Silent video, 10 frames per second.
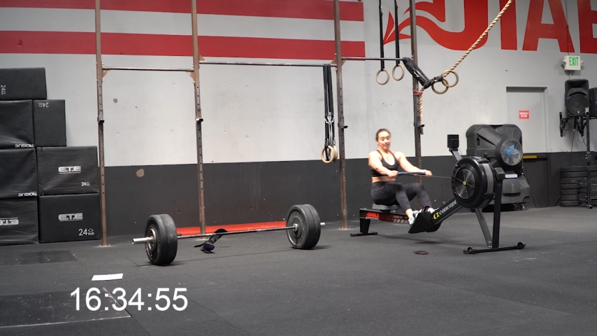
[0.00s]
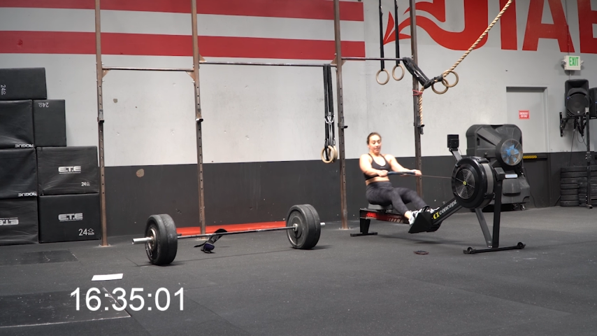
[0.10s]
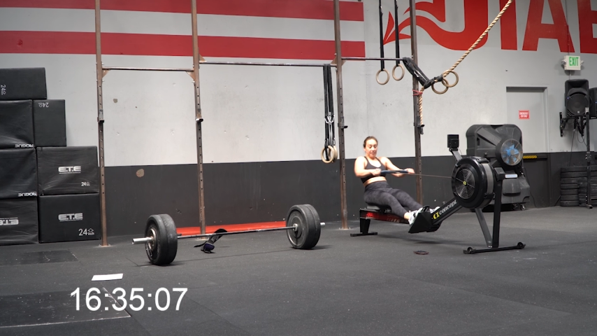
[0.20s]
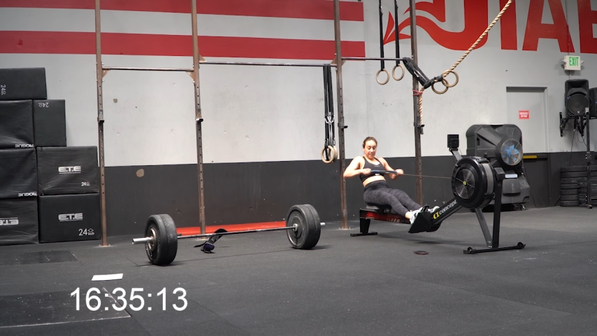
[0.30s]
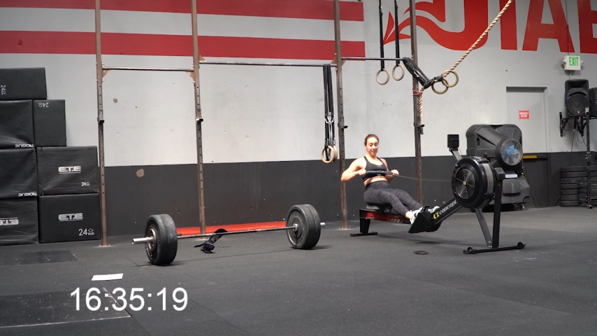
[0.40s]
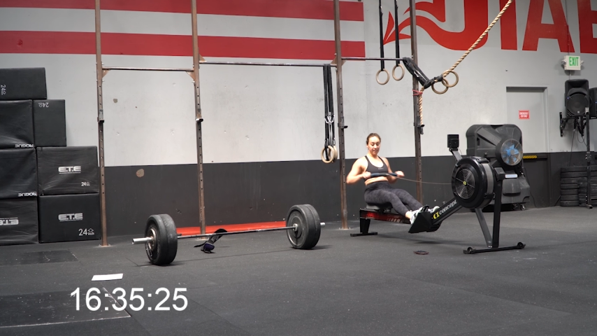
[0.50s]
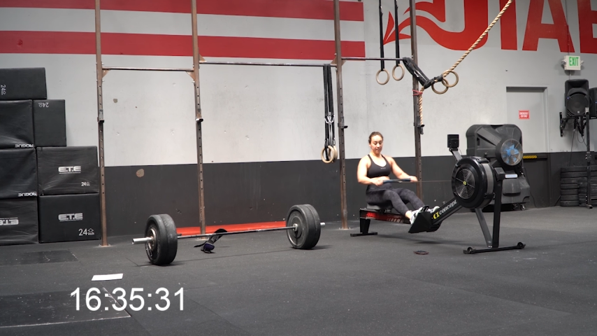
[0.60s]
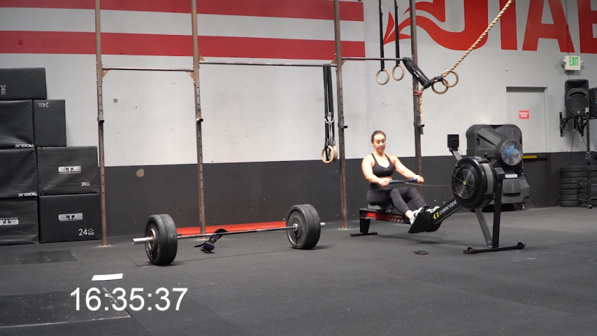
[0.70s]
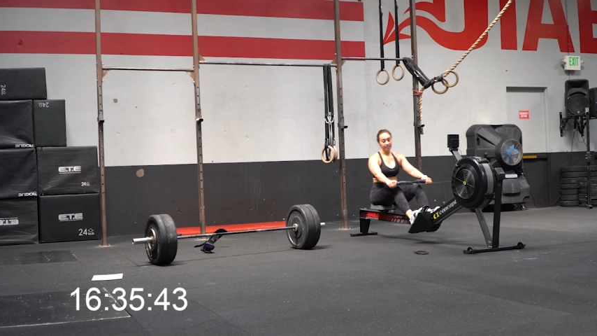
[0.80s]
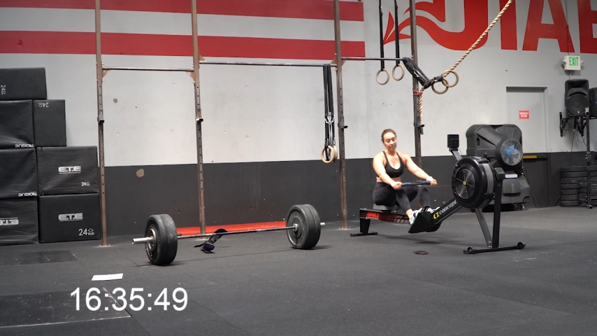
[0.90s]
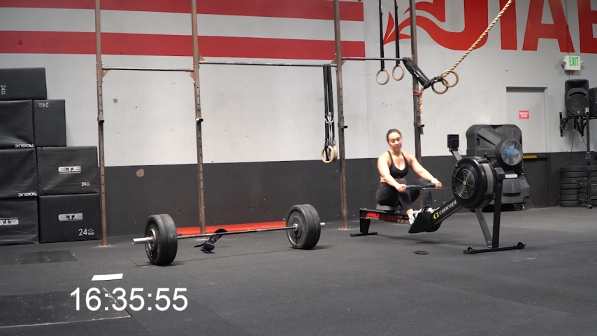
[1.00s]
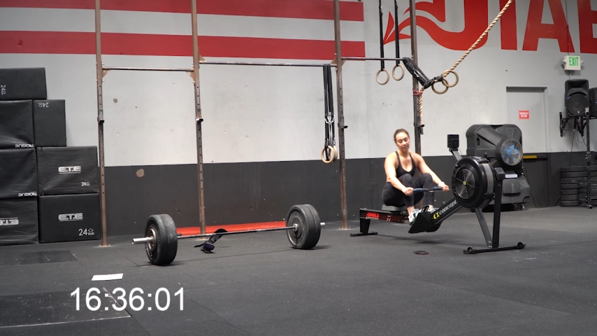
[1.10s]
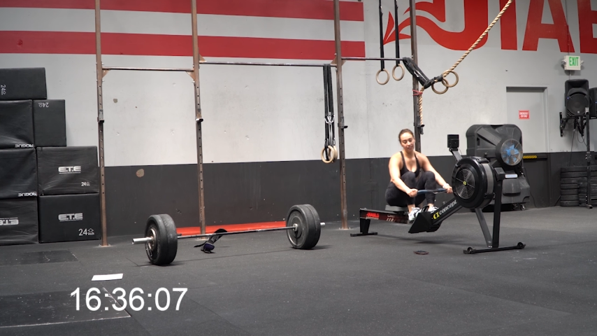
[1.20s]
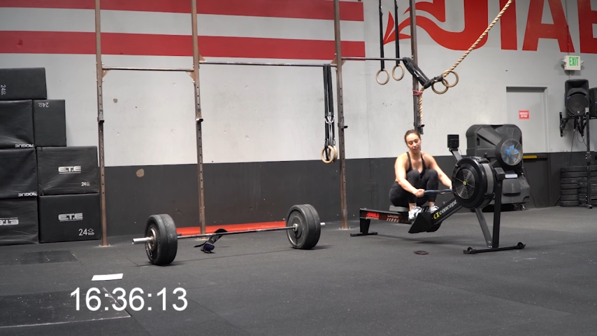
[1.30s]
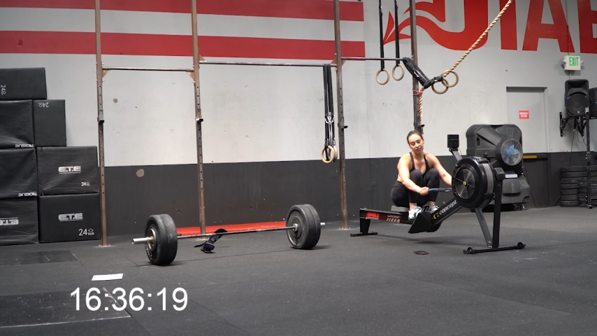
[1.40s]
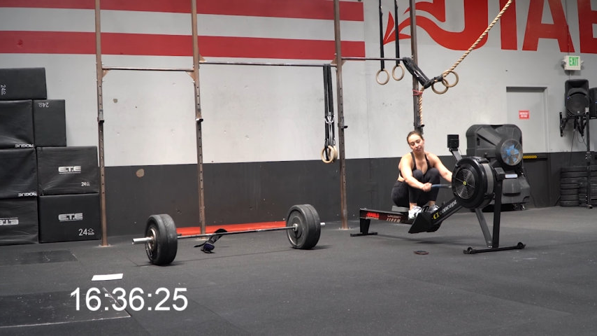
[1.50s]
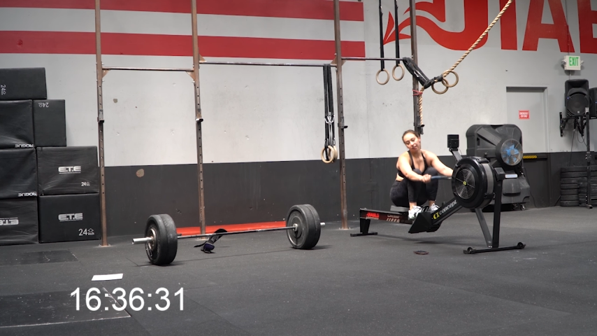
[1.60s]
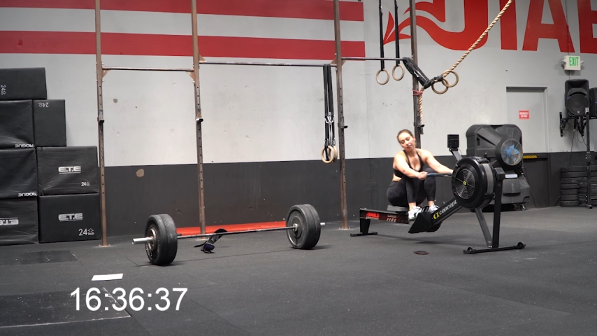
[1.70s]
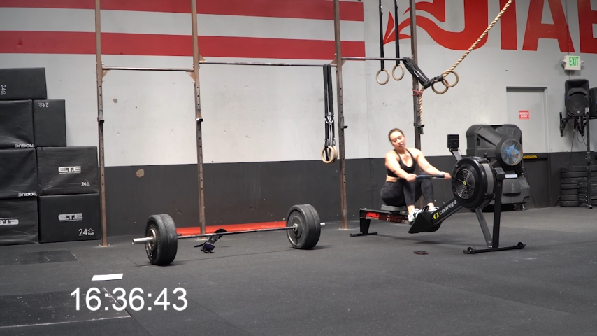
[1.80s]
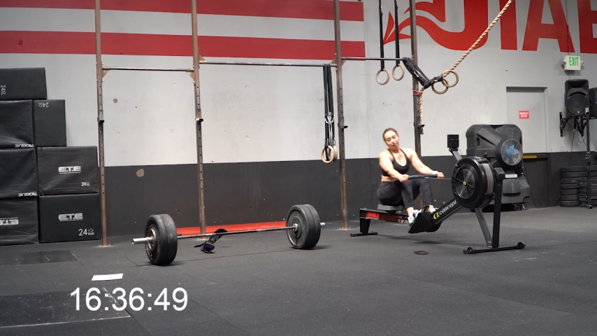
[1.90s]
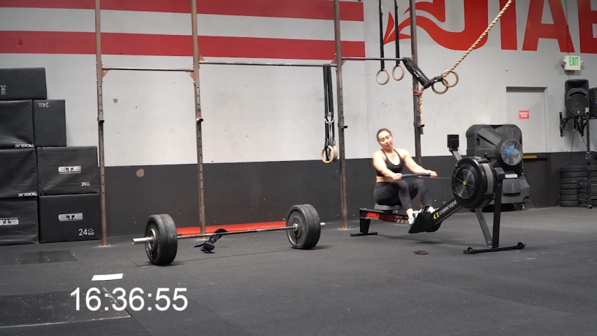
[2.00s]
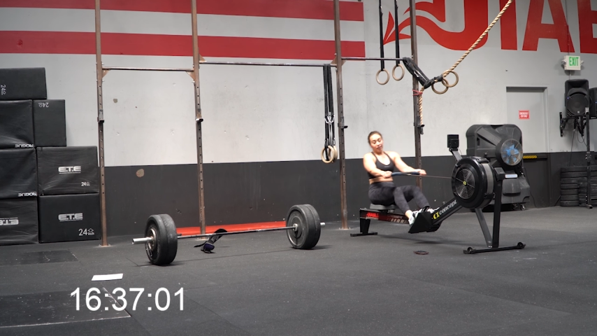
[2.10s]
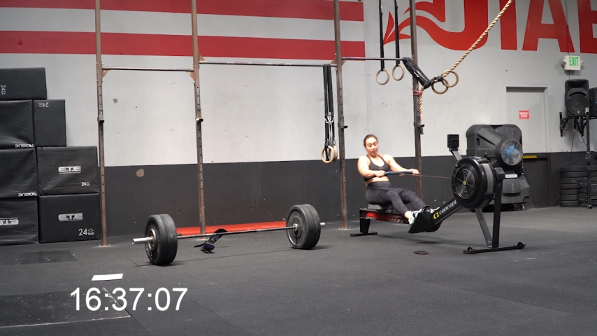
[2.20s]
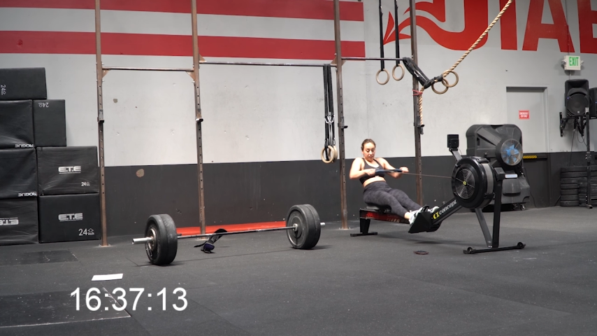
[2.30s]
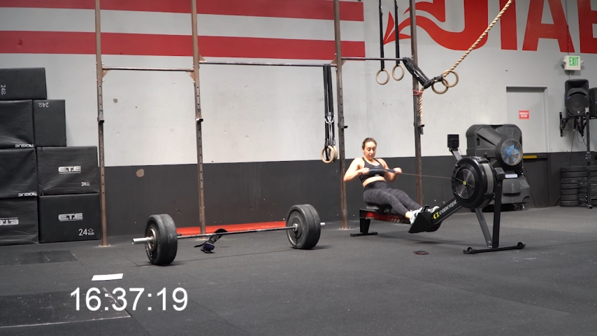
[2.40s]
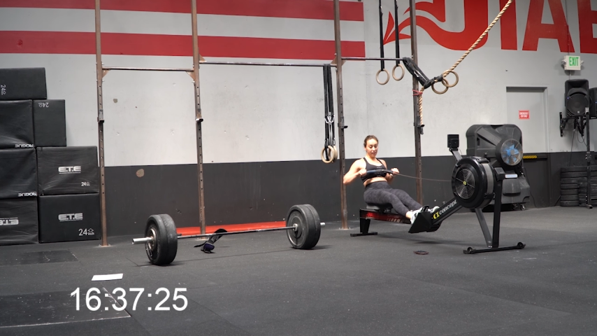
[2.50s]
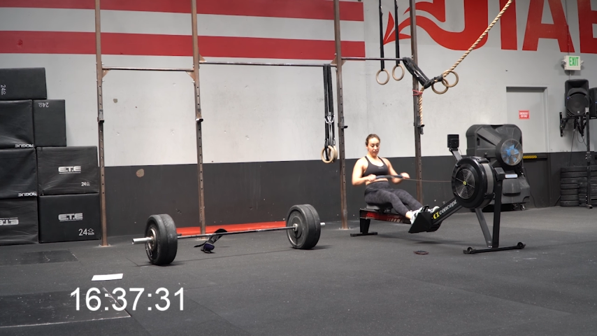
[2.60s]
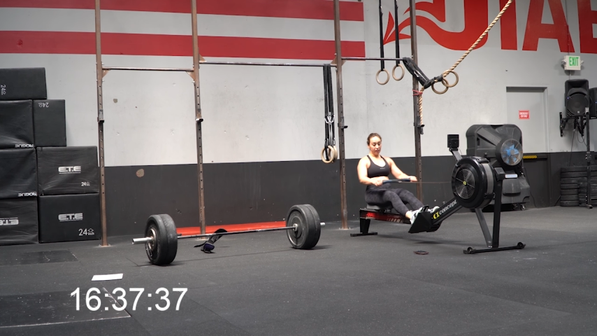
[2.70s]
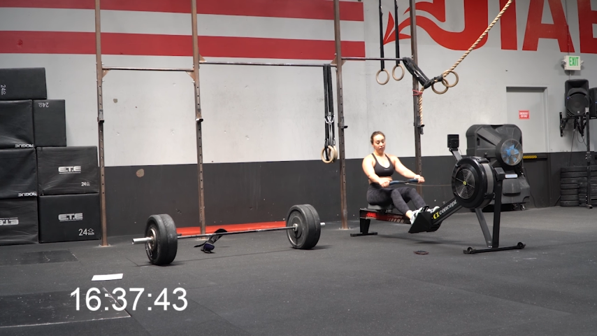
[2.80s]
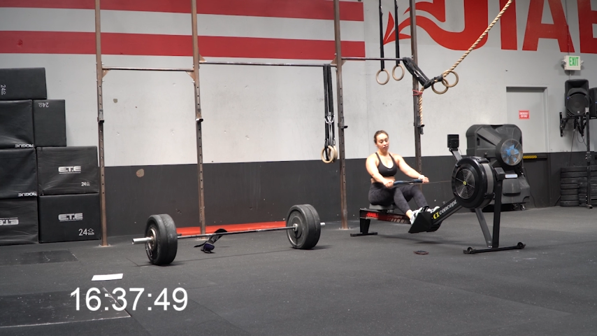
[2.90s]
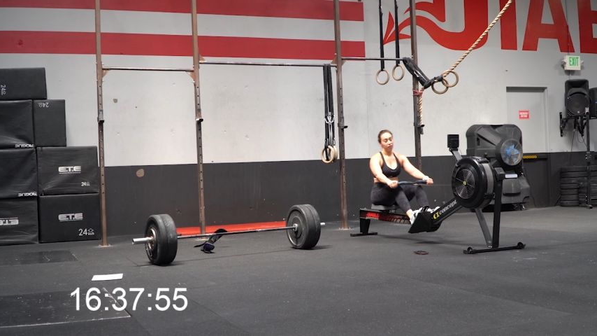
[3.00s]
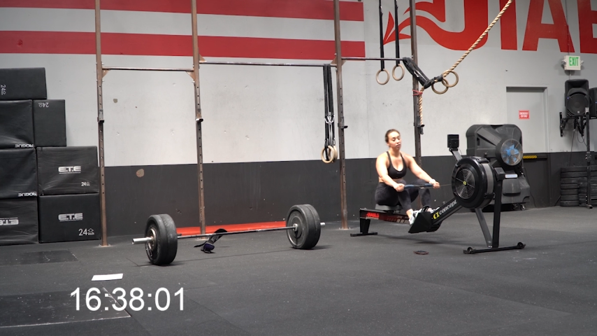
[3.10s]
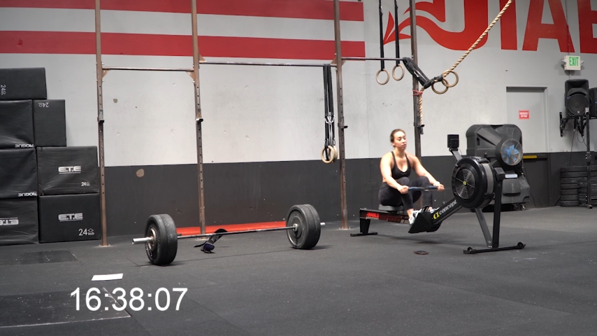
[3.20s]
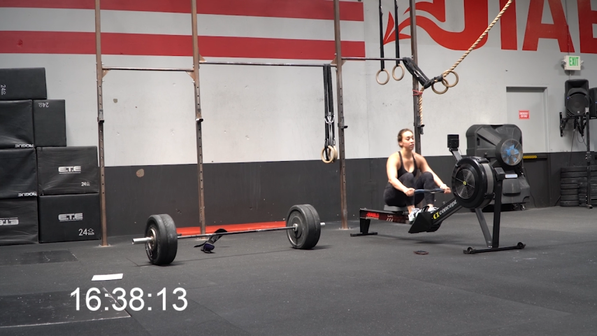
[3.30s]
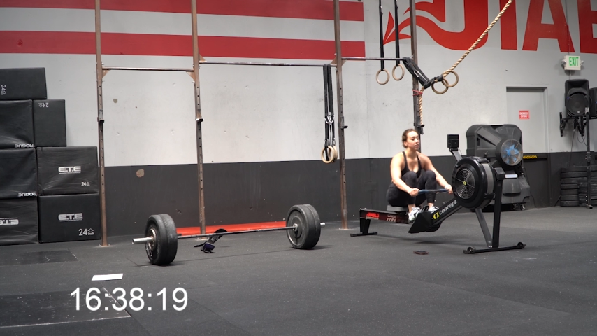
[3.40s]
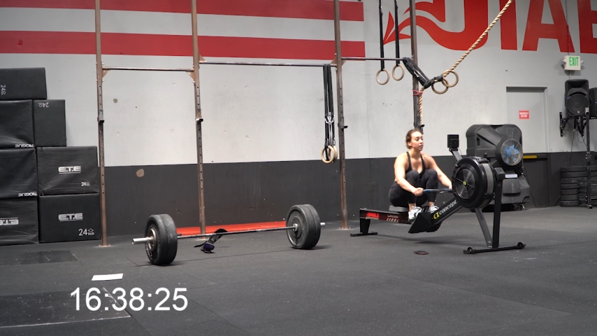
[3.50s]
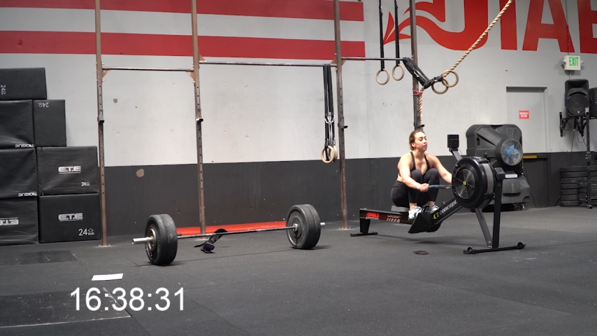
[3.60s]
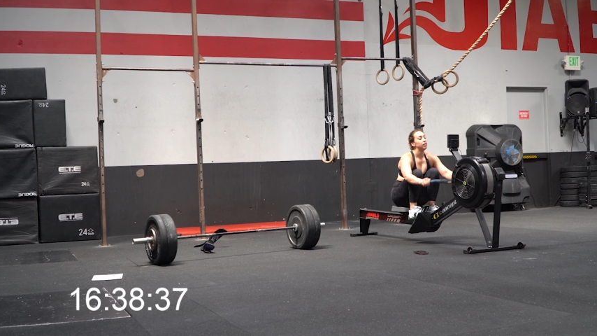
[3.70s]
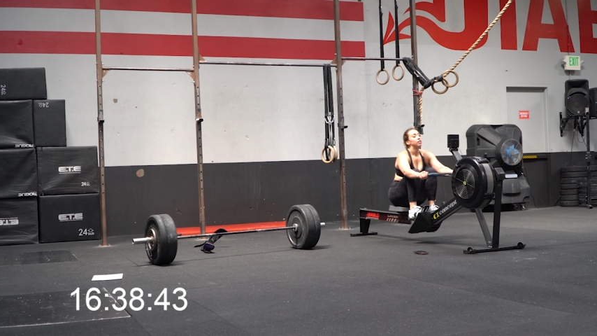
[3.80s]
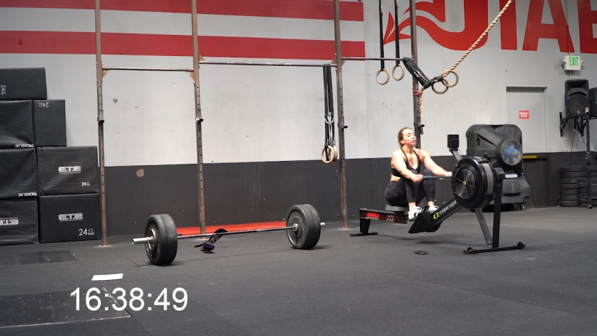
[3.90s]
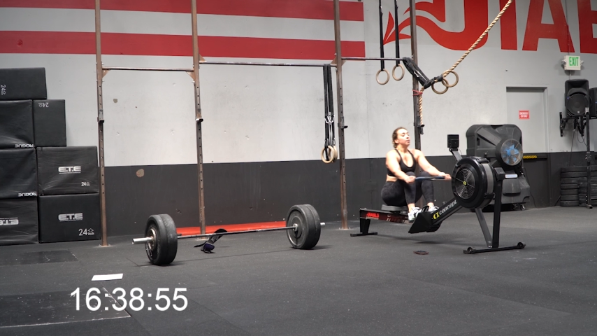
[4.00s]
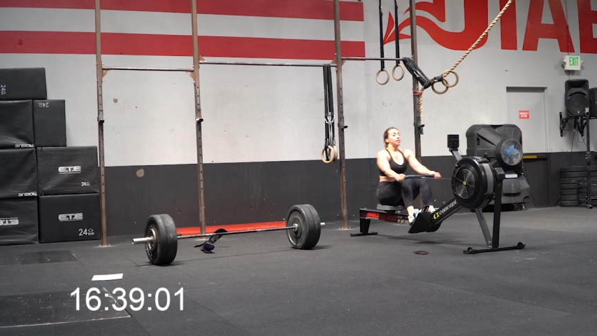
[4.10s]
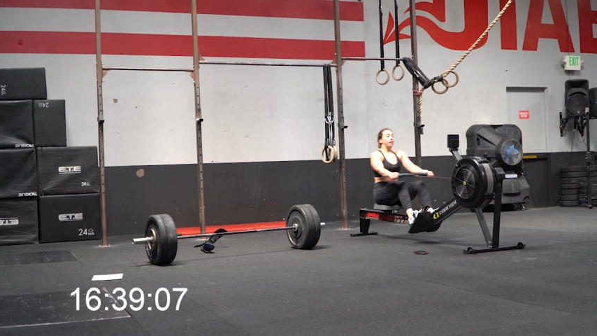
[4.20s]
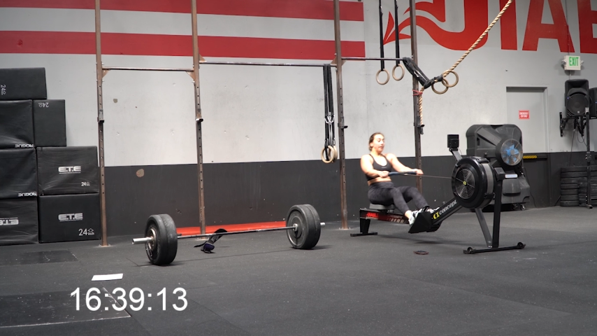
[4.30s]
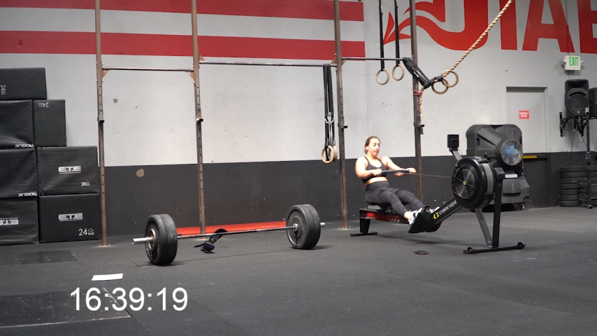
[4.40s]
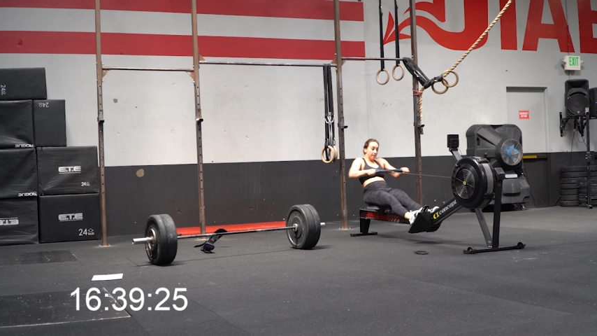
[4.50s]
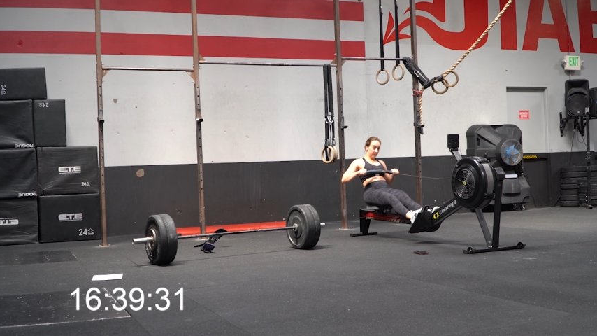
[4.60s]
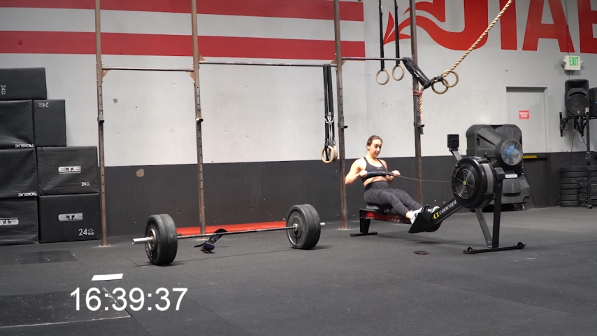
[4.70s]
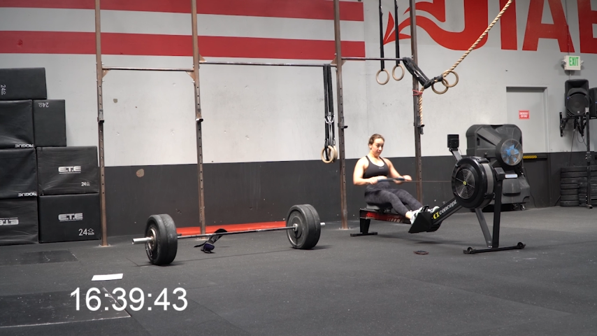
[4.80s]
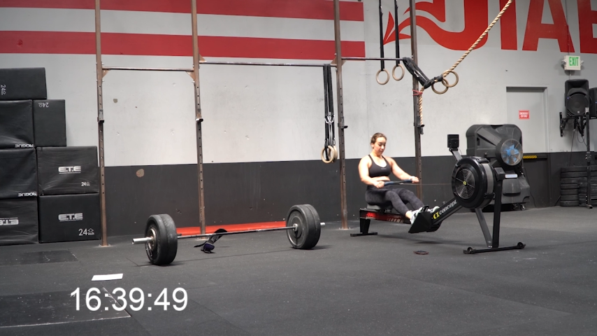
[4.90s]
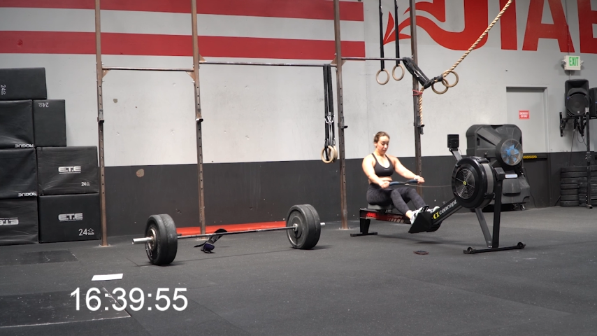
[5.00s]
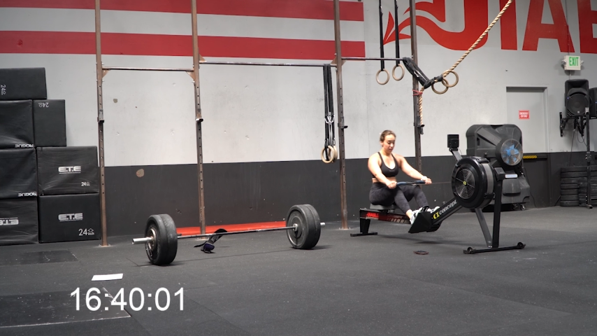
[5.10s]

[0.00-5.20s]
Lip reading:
(no speaker visible)